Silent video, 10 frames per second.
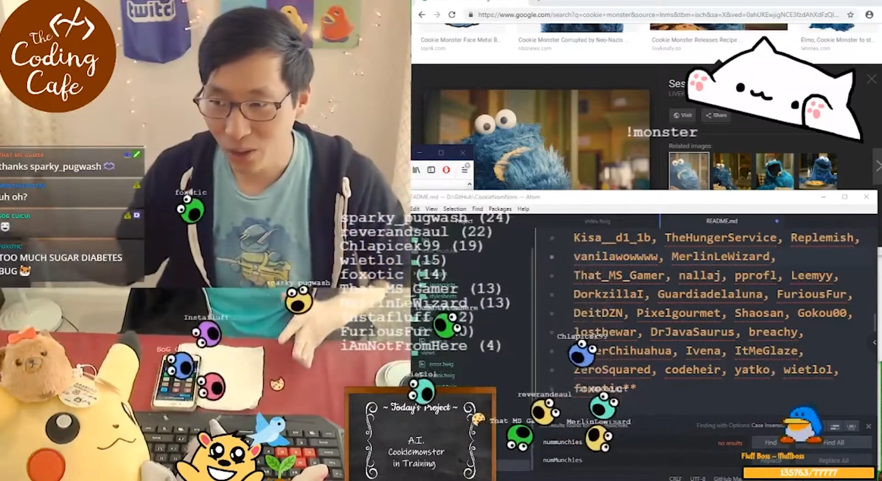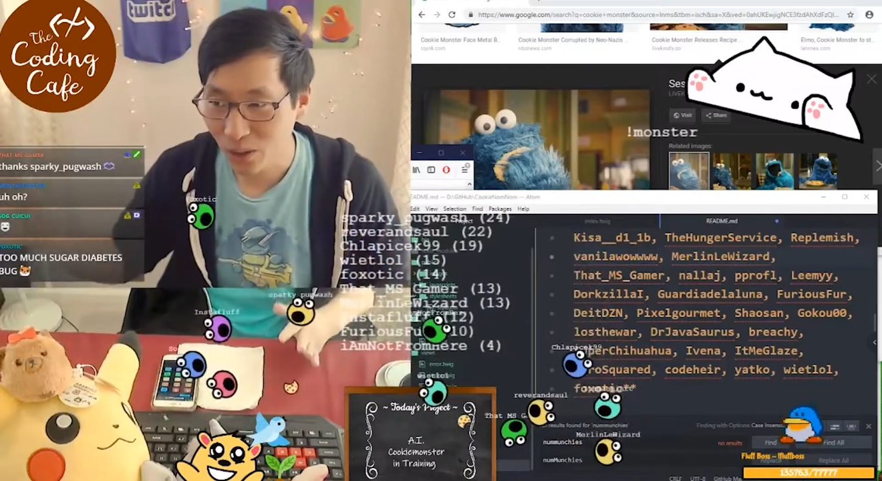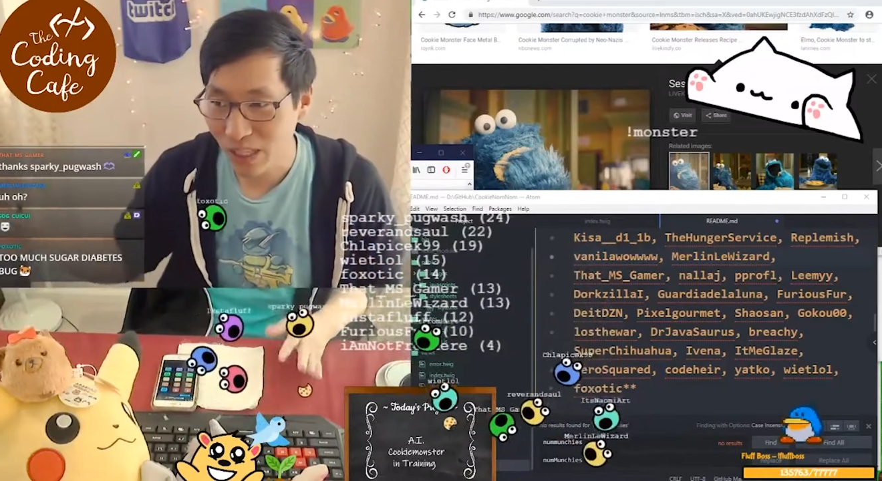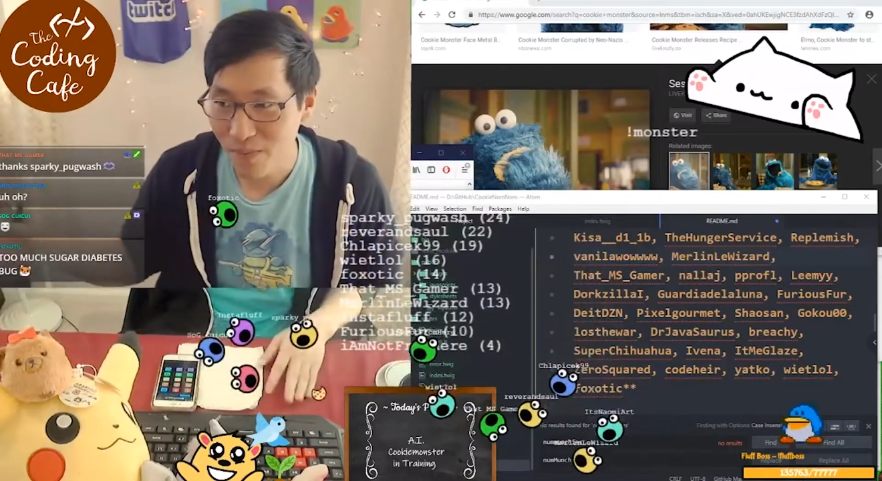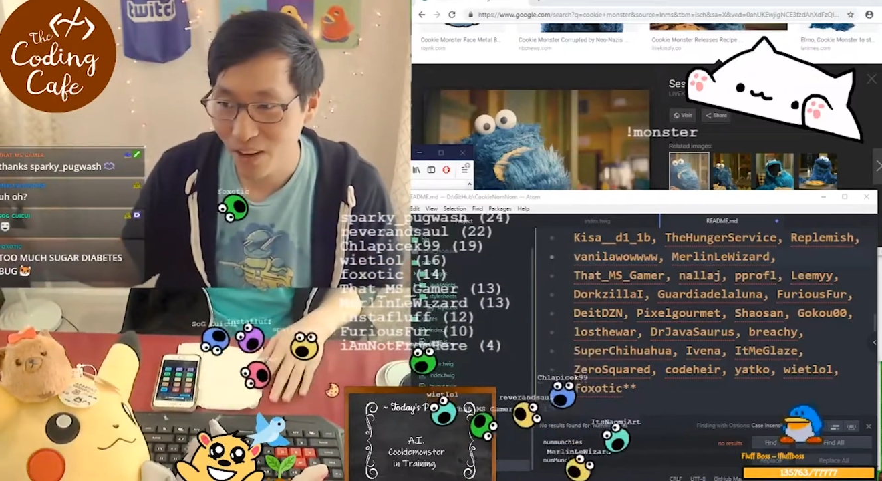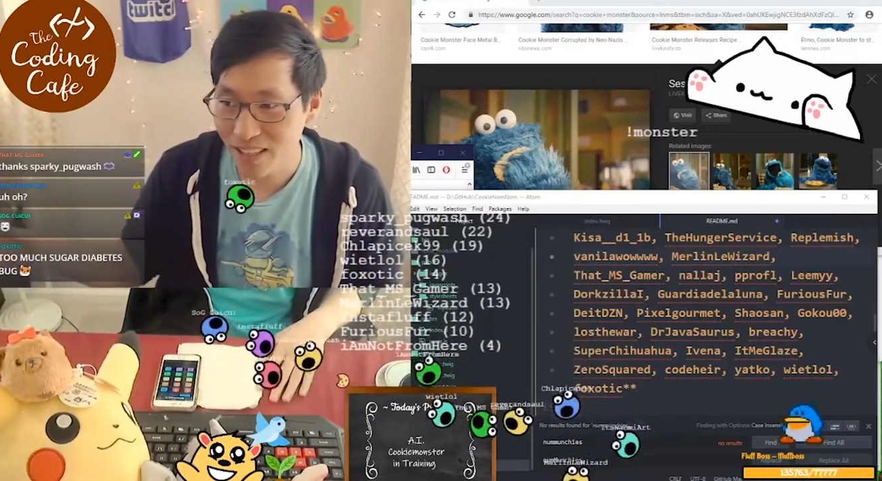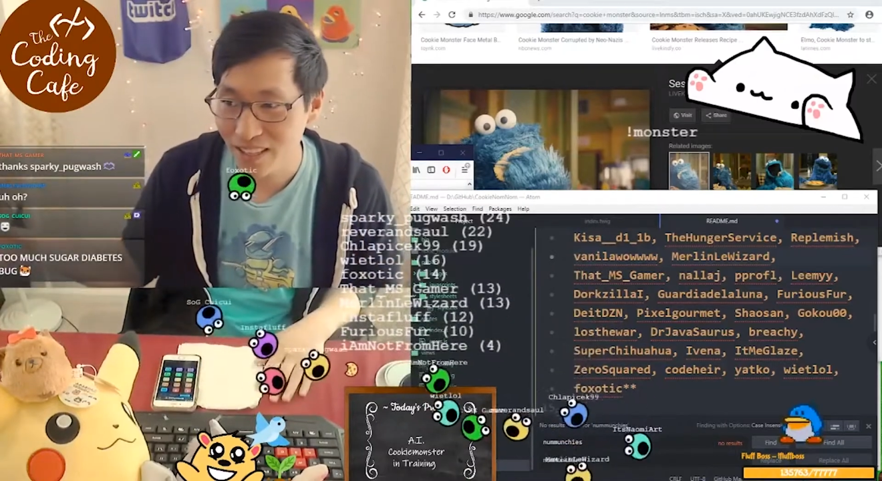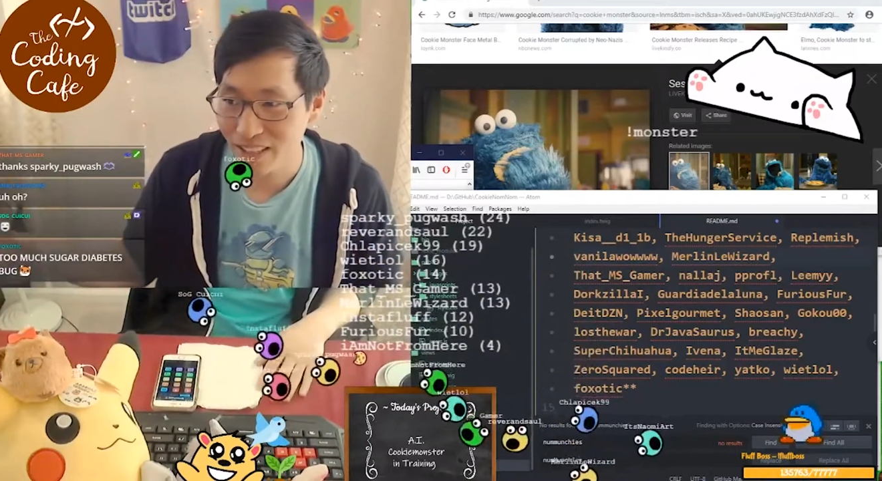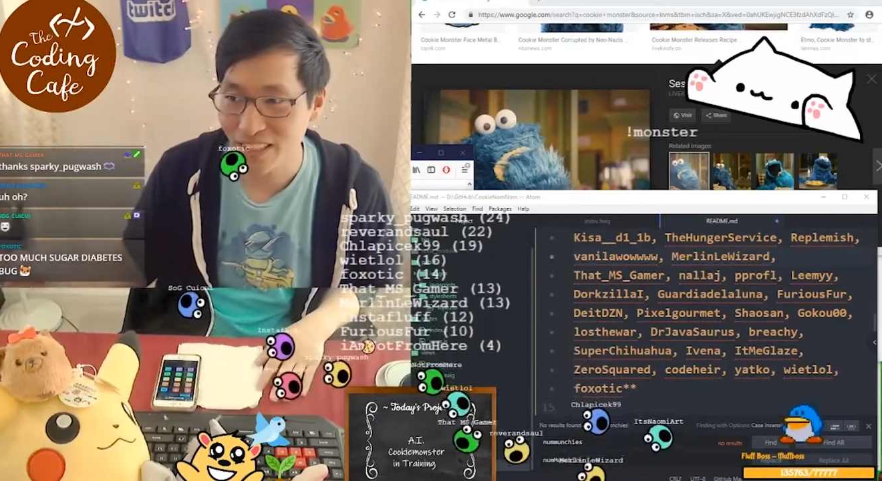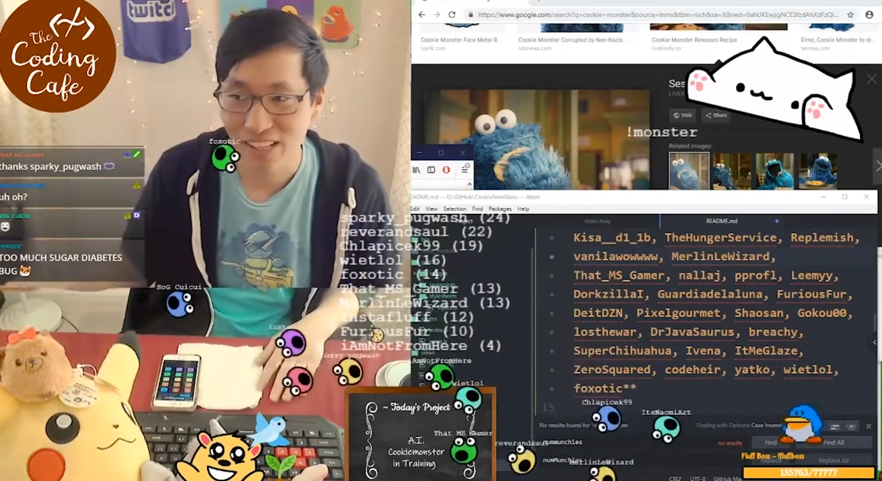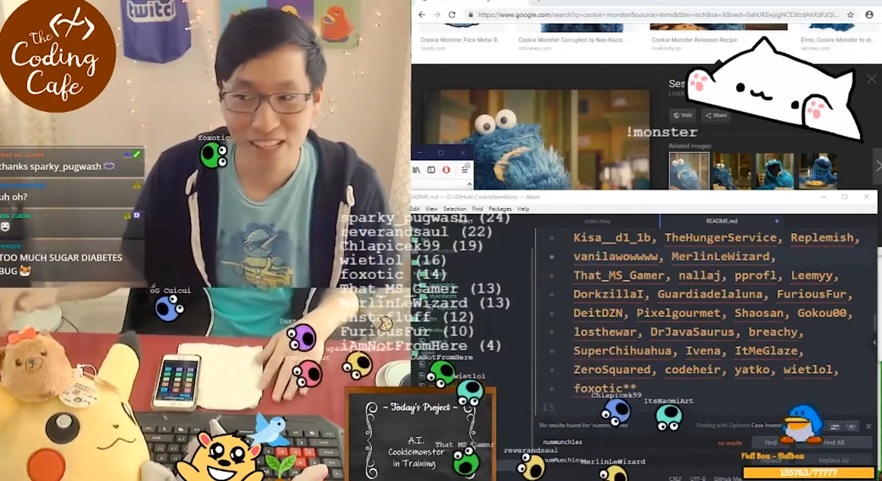cookie monster.